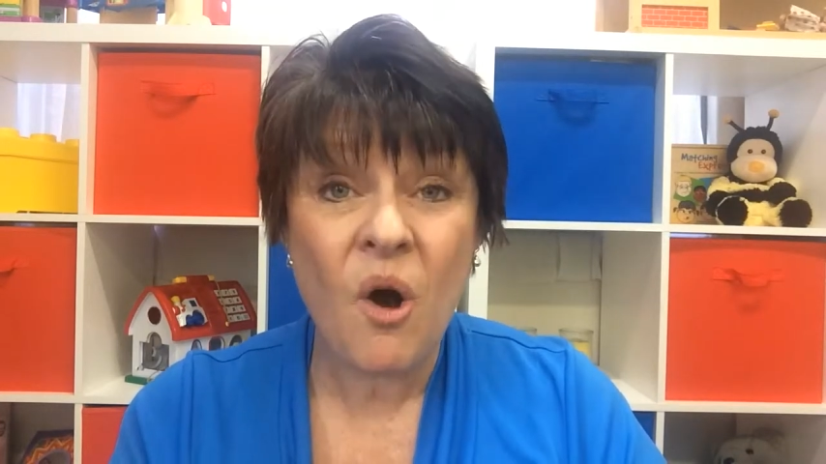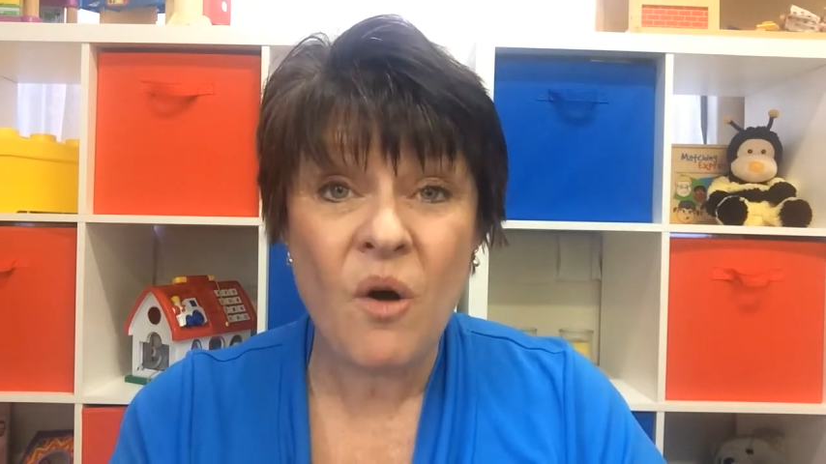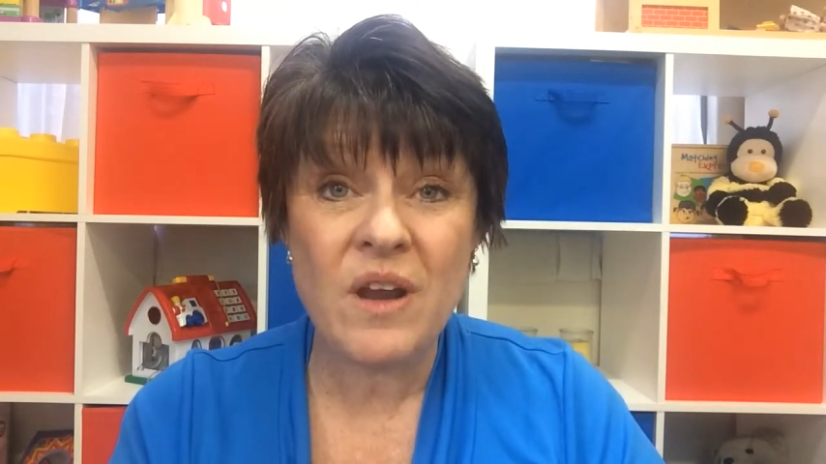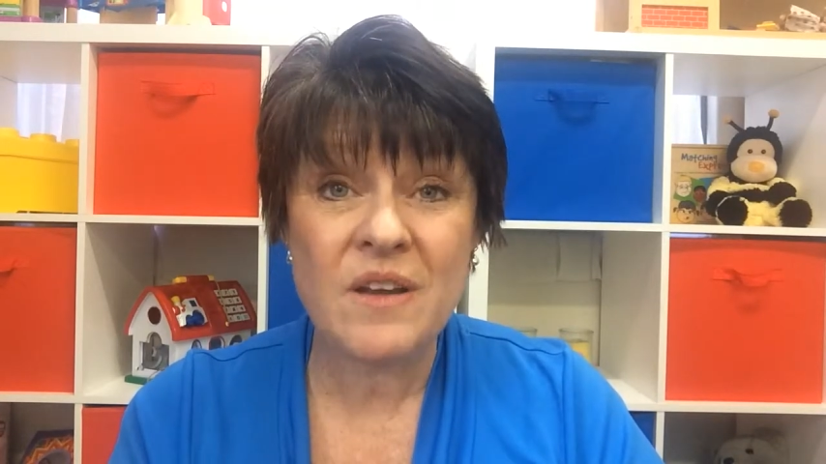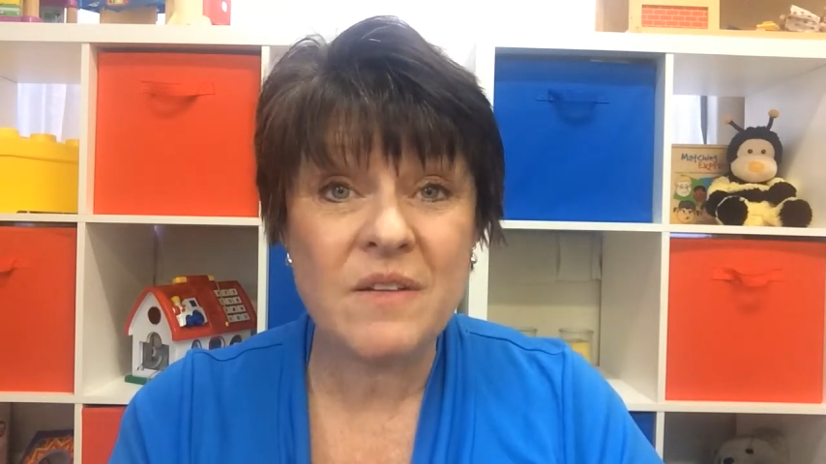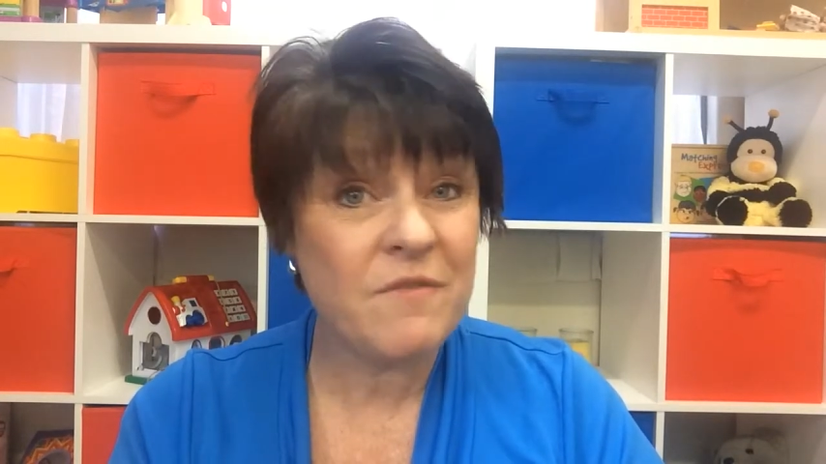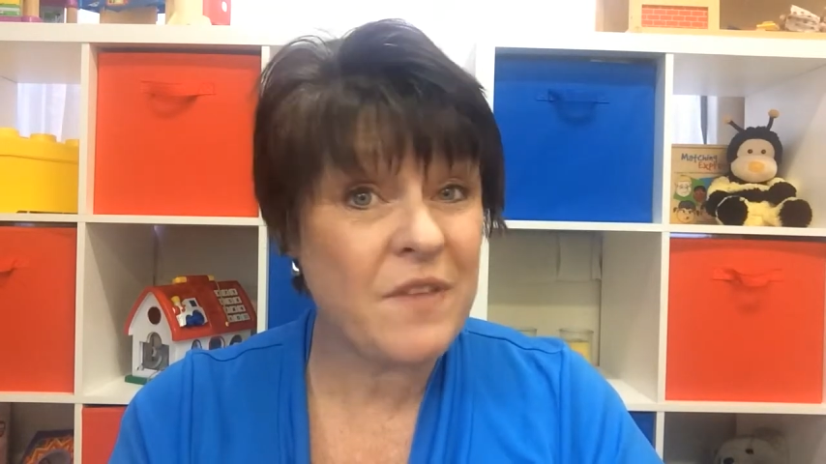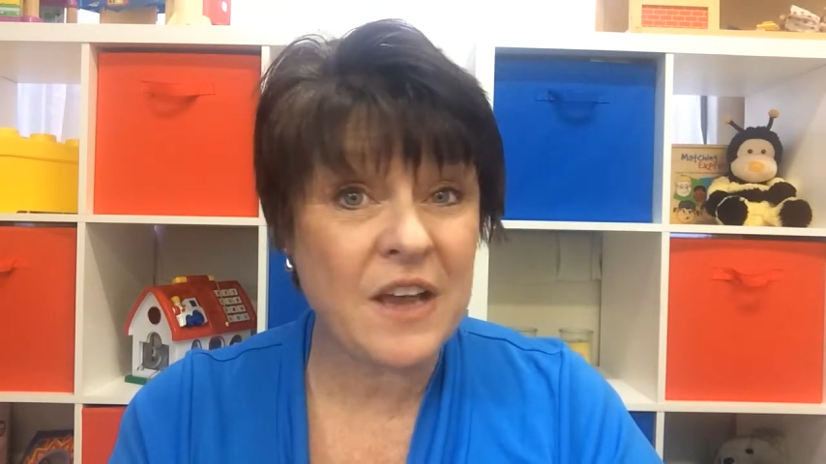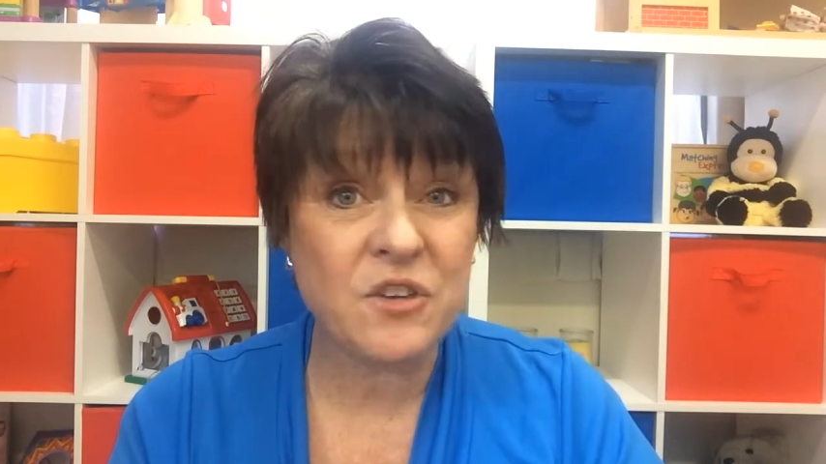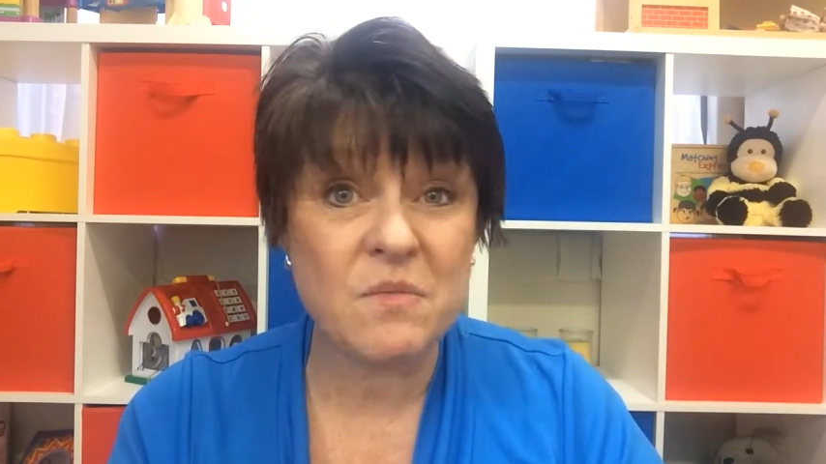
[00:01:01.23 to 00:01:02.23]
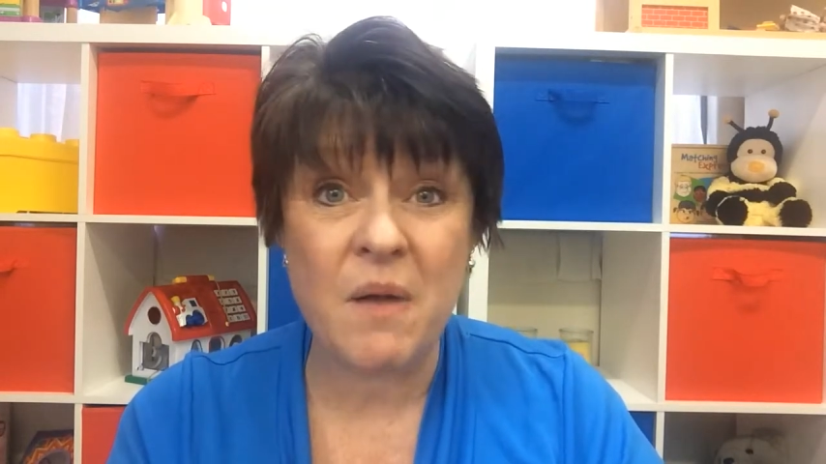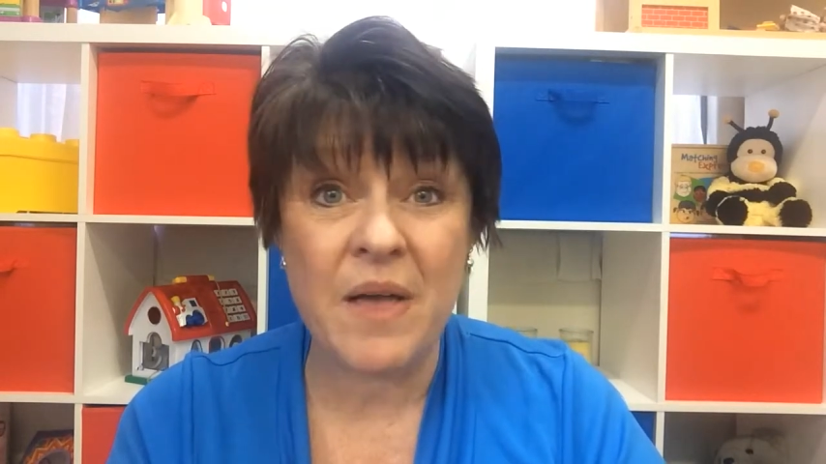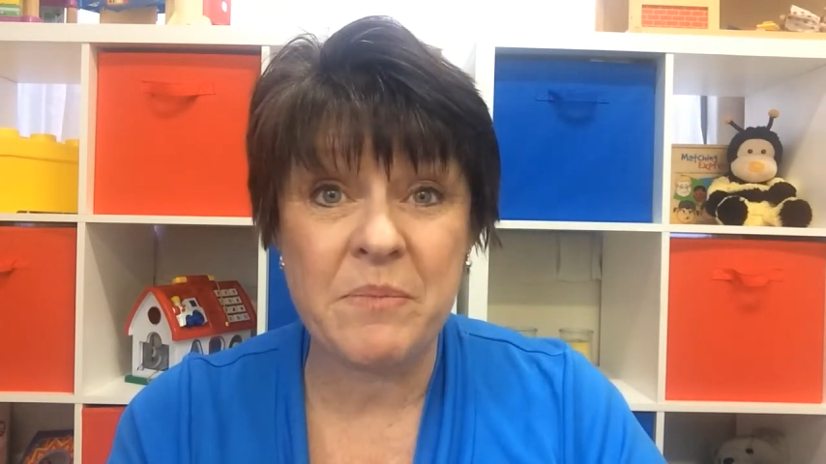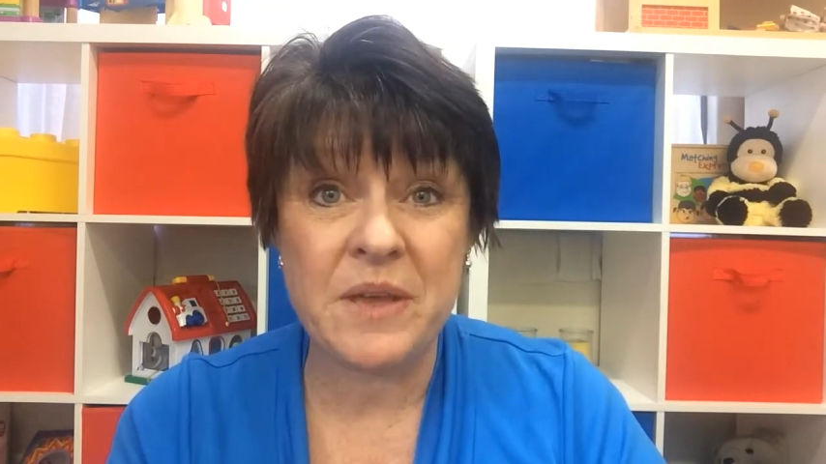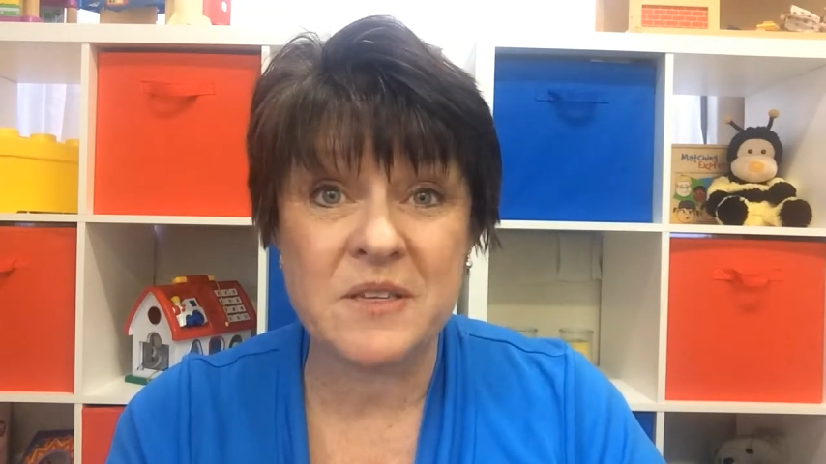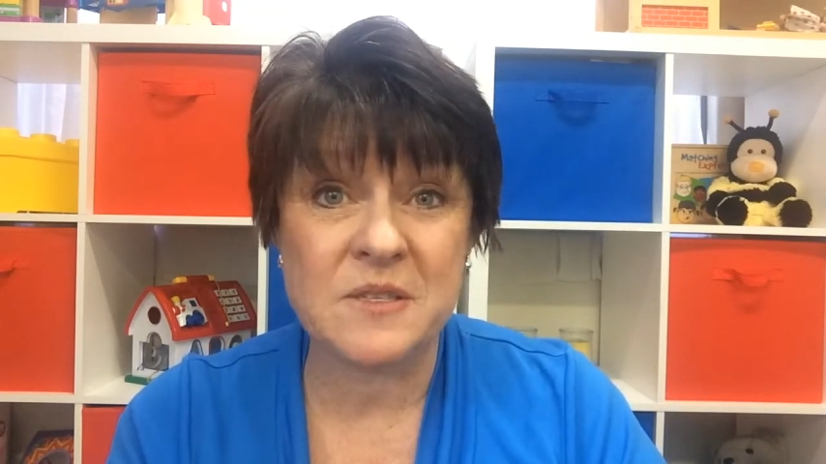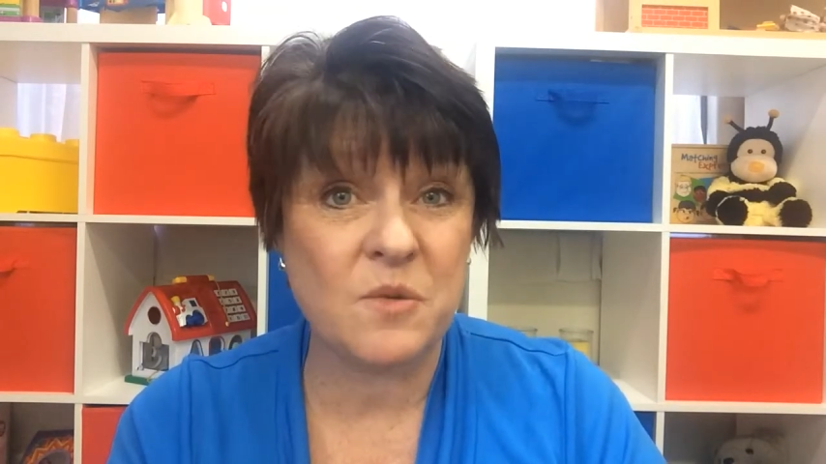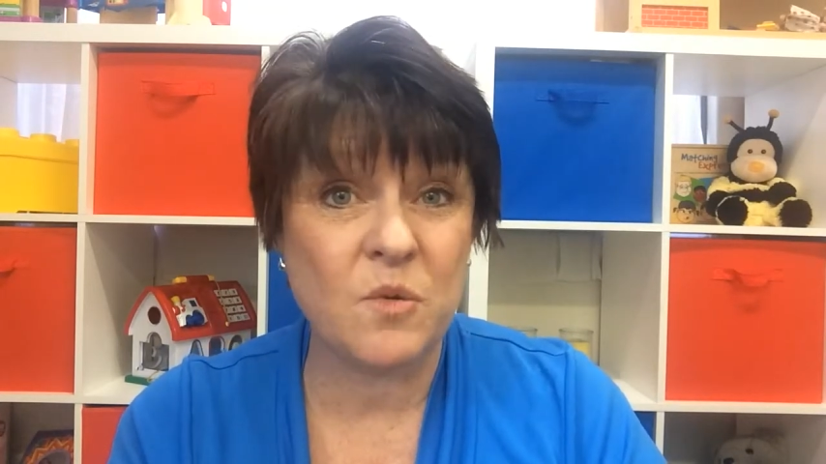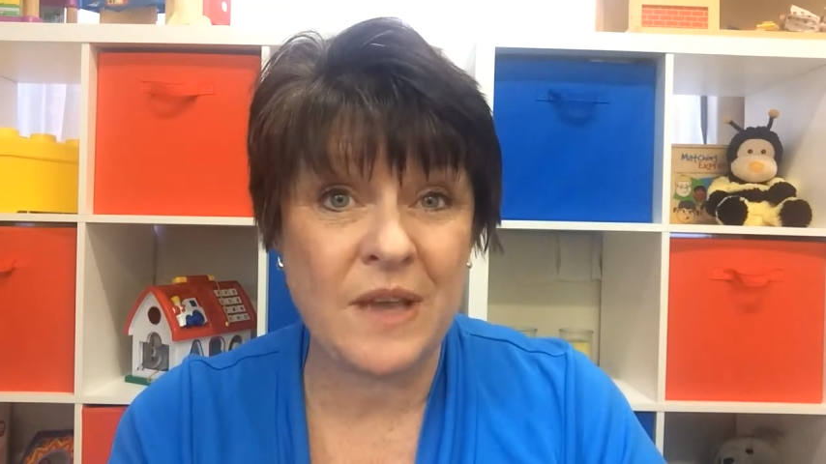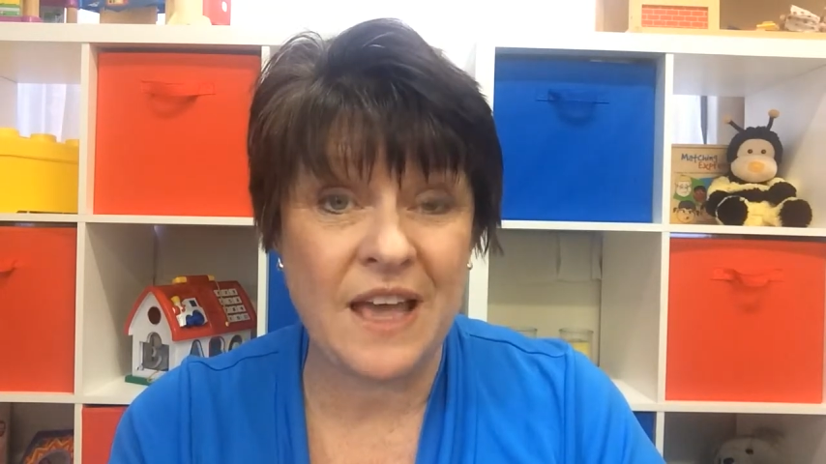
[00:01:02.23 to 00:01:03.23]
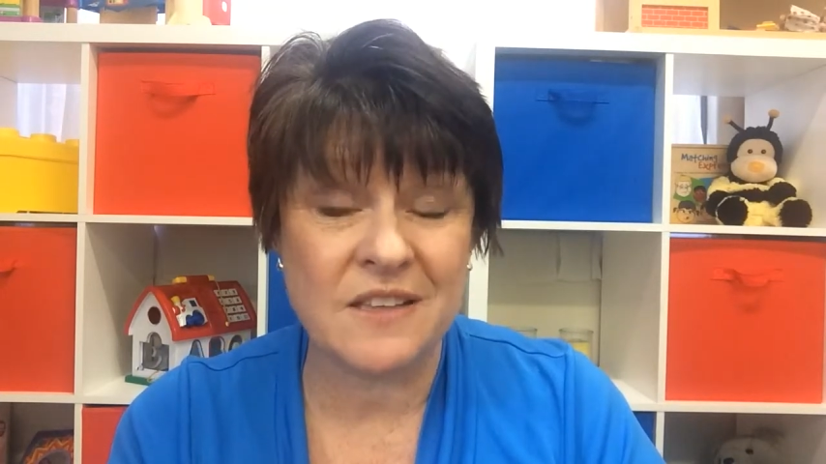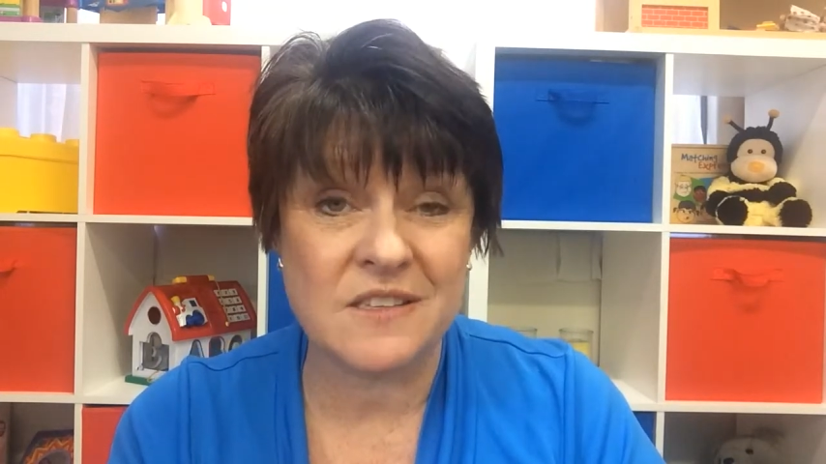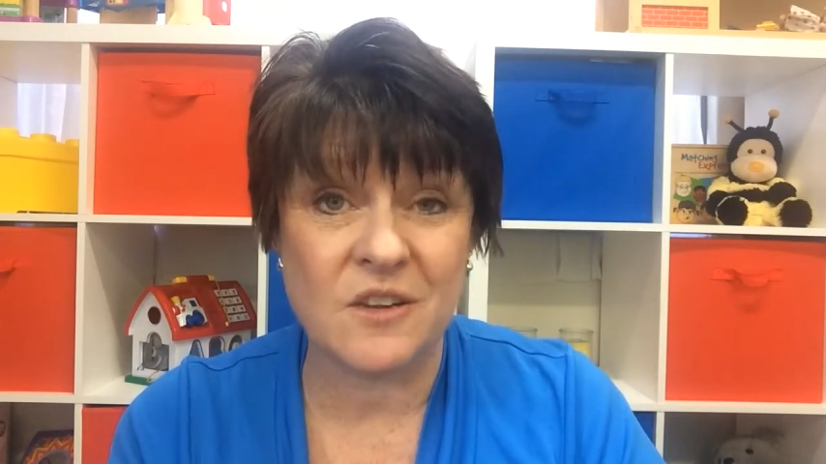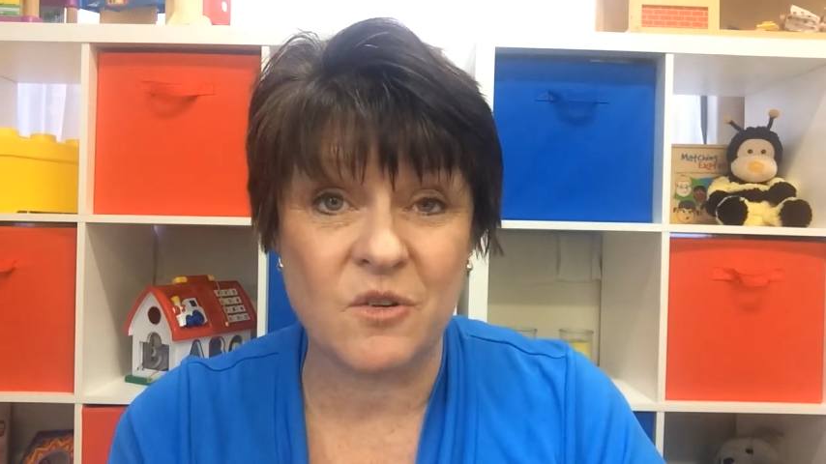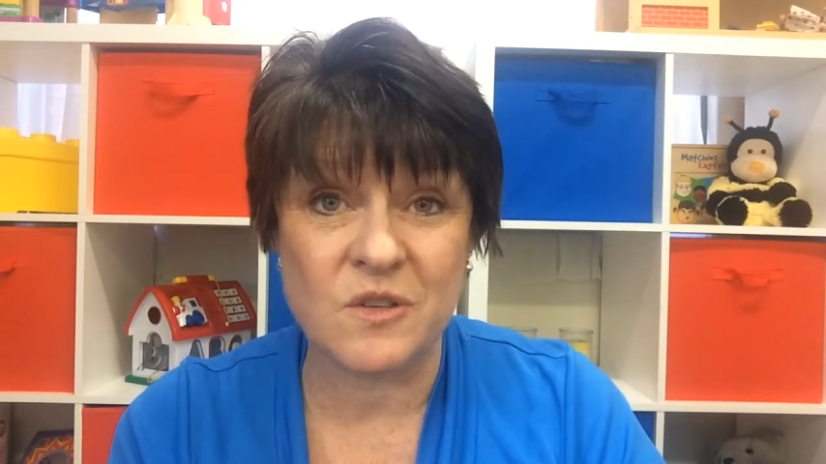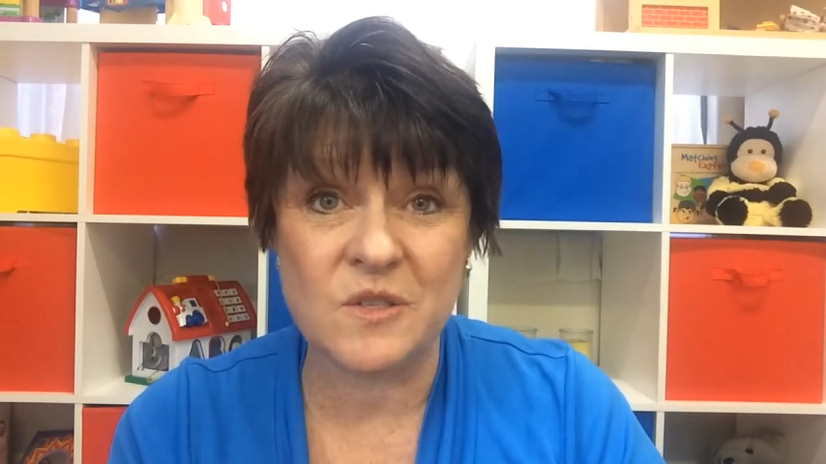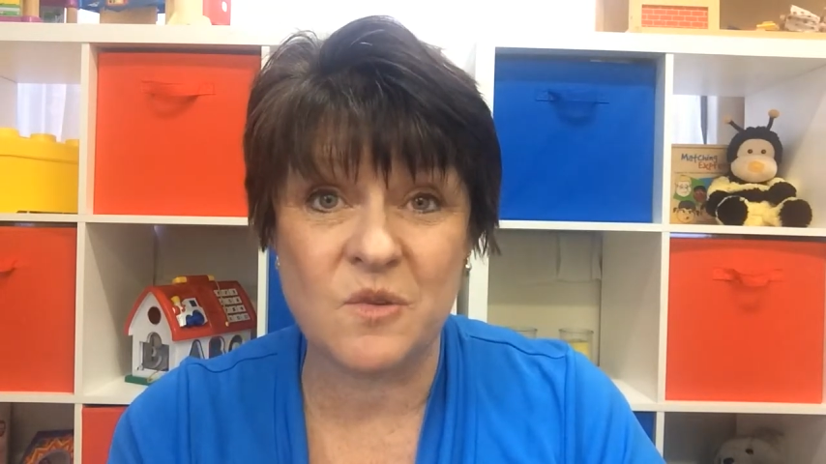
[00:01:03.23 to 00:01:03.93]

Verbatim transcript: Or in fact, you might be a school counsellor or a